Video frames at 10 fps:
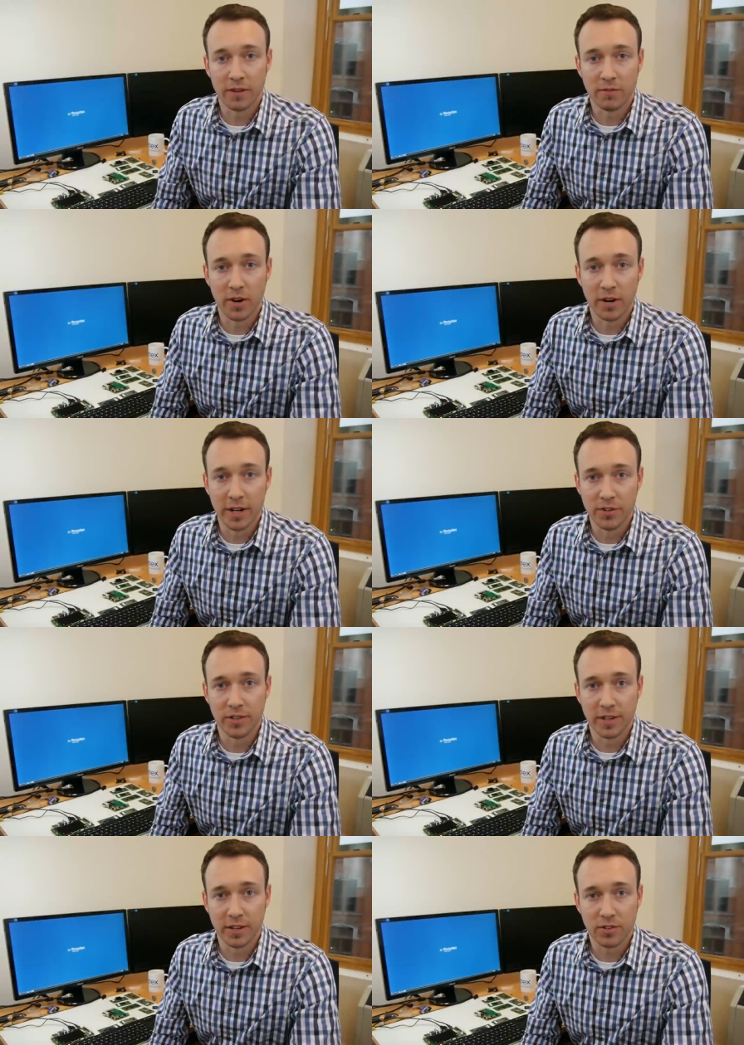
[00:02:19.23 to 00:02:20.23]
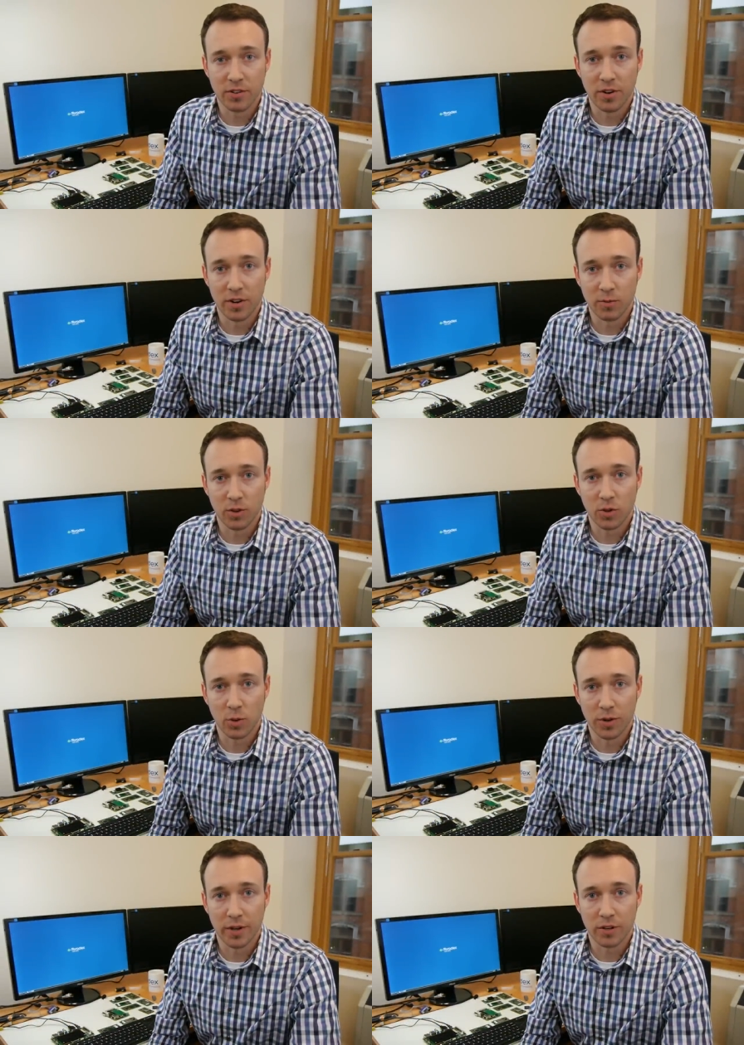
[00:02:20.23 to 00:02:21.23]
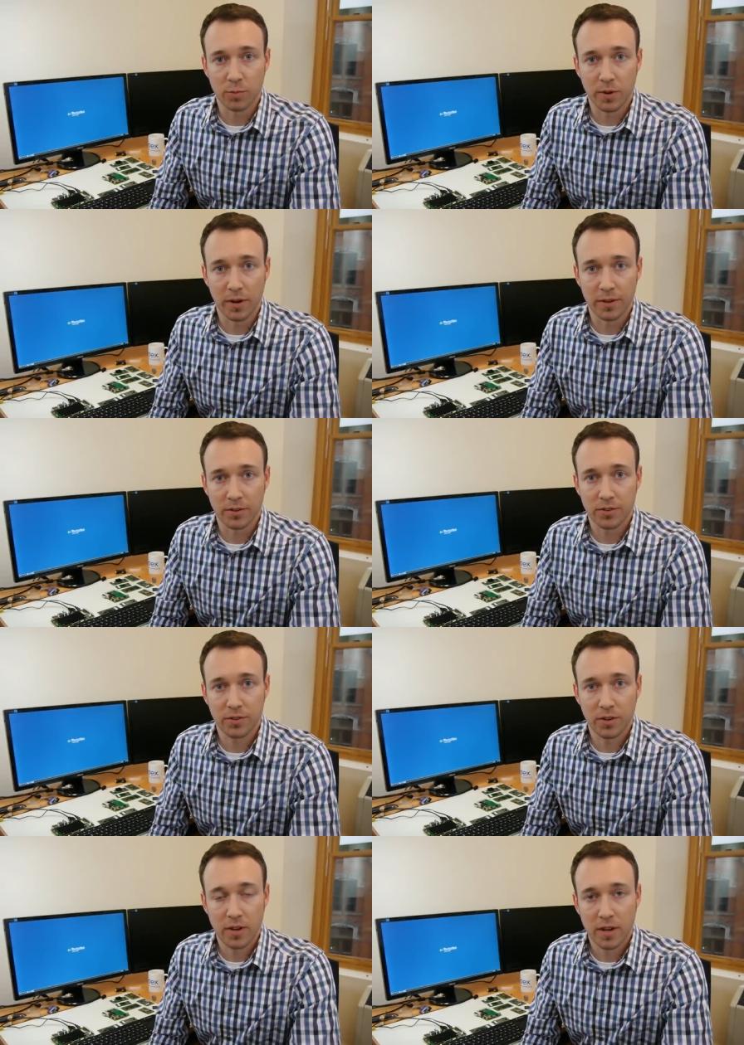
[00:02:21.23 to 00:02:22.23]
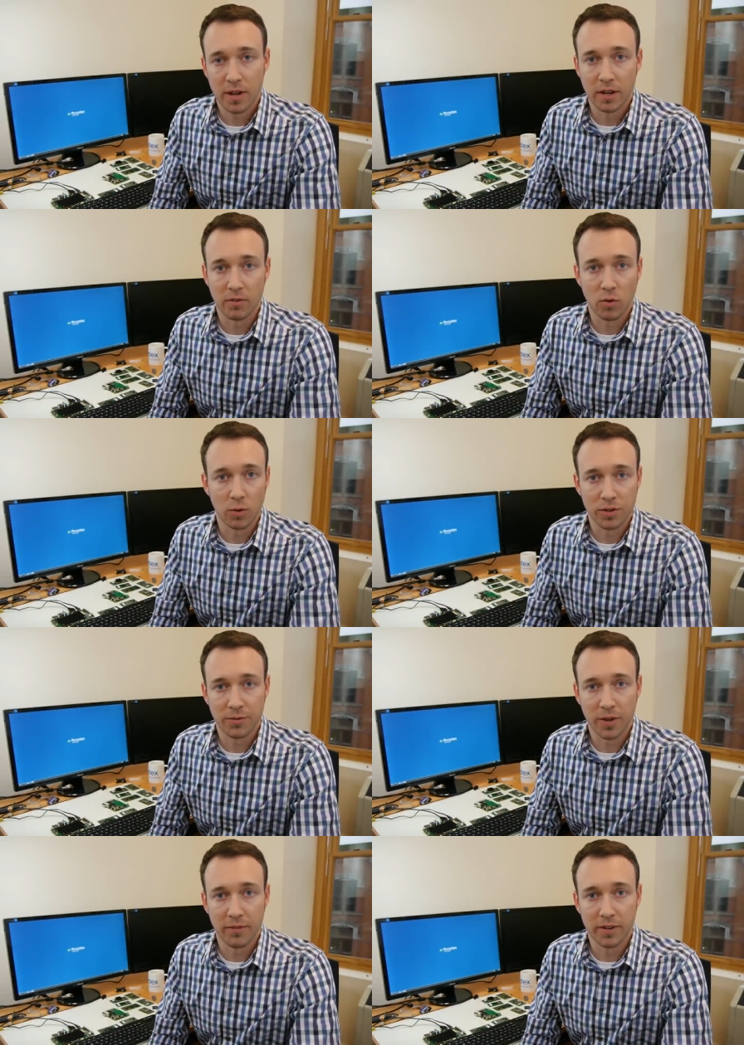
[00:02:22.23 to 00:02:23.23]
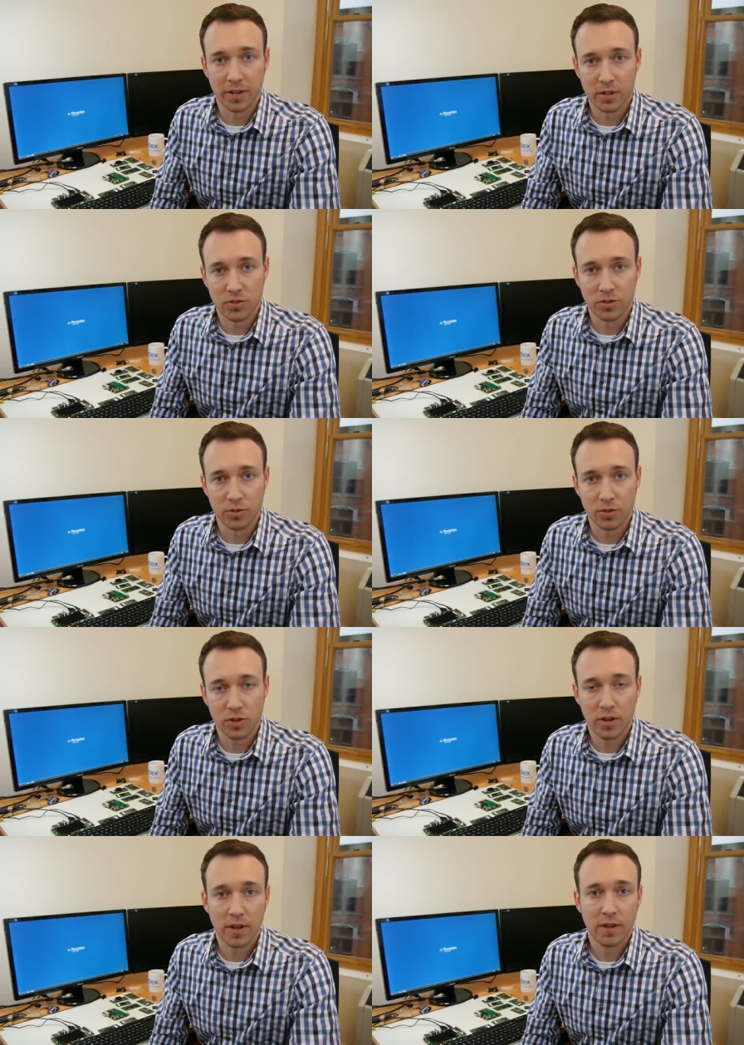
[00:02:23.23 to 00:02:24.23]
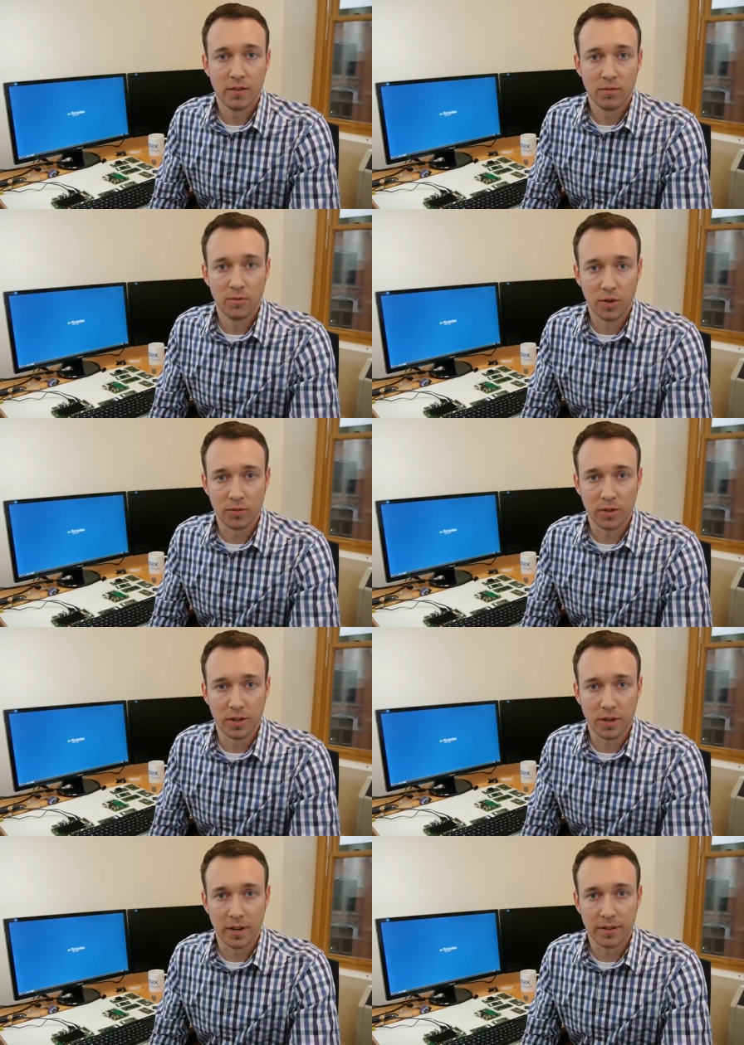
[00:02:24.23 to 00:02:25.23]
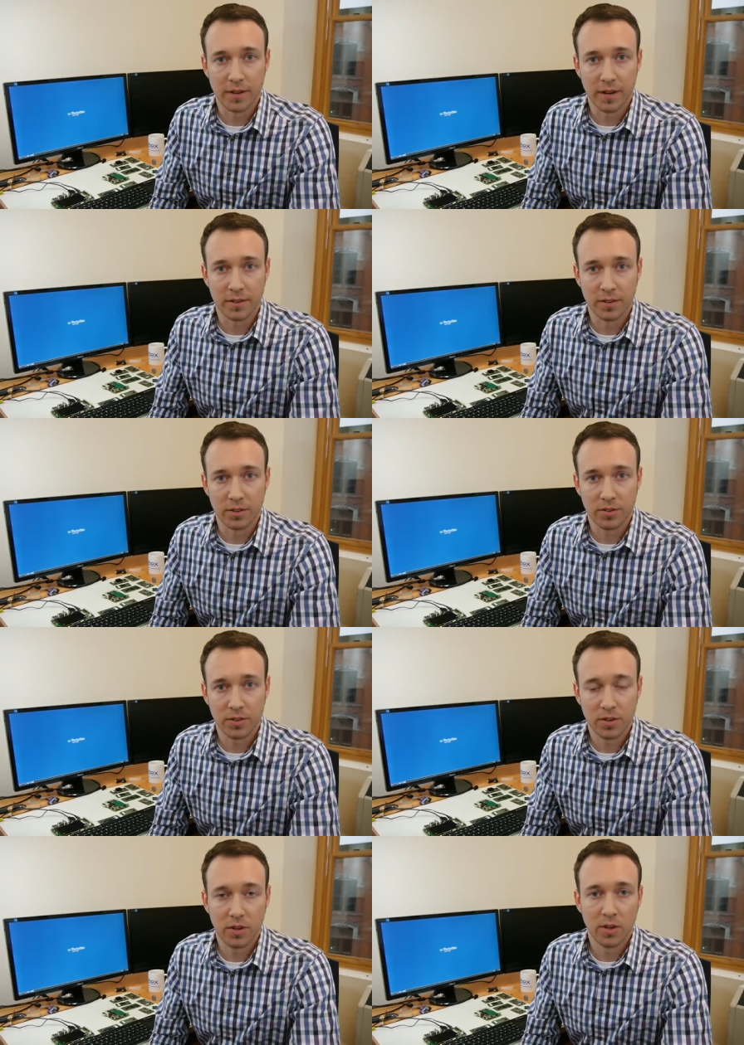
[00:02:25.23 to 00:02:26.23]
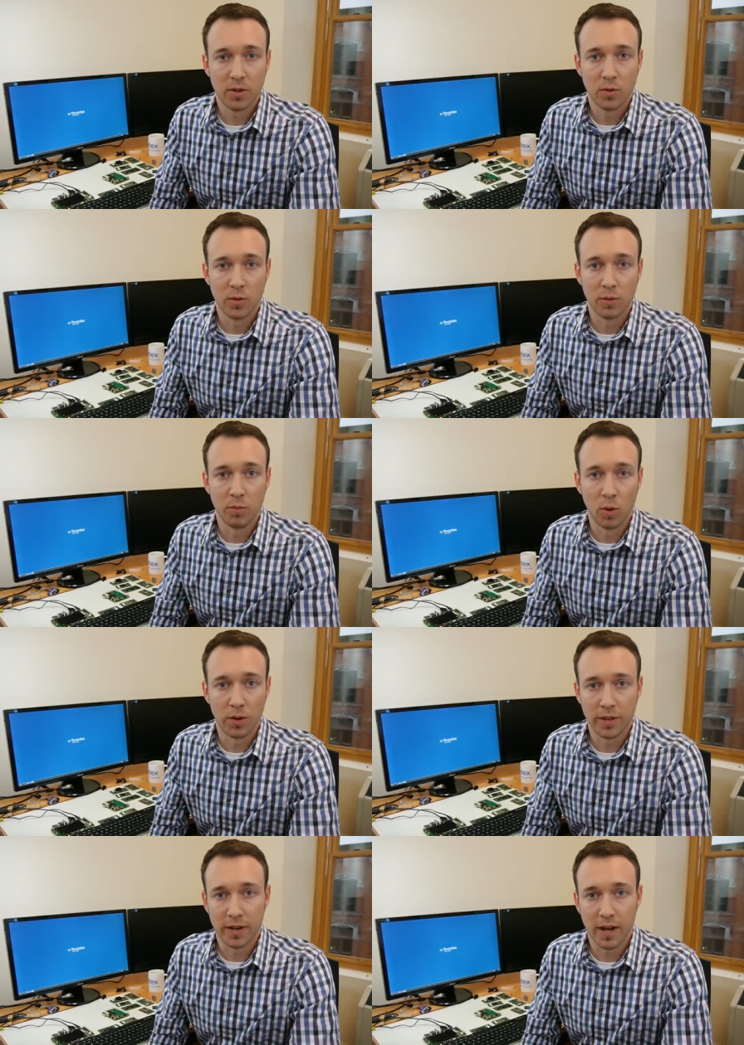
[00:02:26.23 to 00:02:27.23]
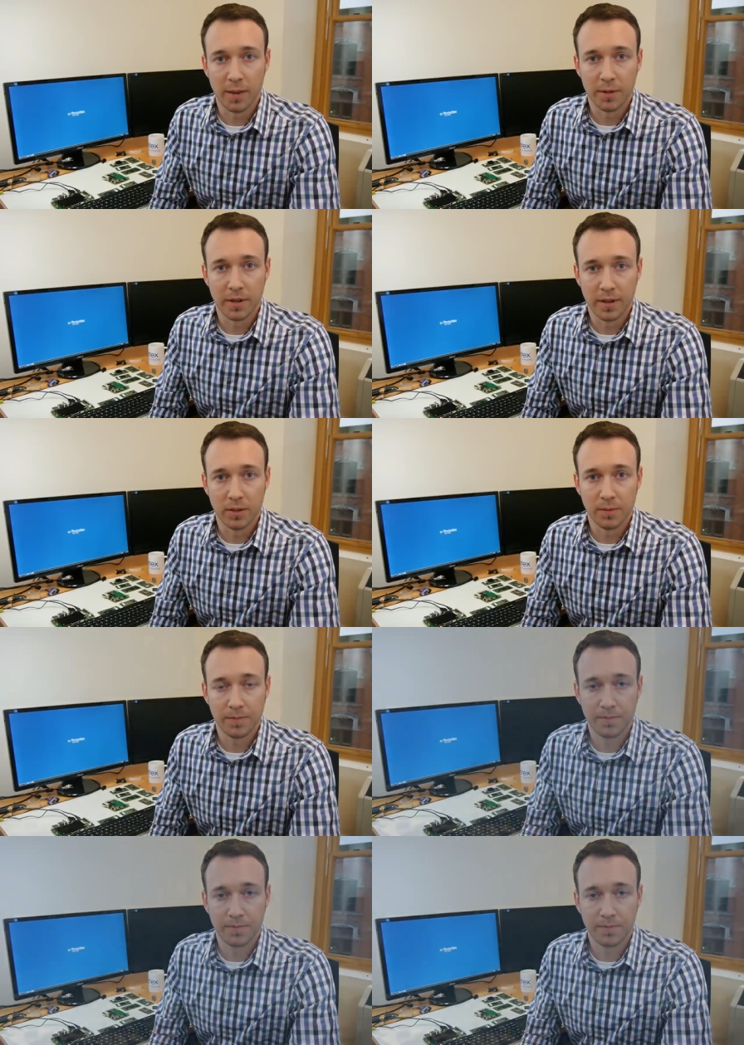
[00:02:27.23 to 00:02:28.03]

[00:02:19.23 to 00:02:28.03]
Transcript: it very easy to get started with Toradex products, and of course, if you have any issues, feel free to contact us. We're more than happy to help.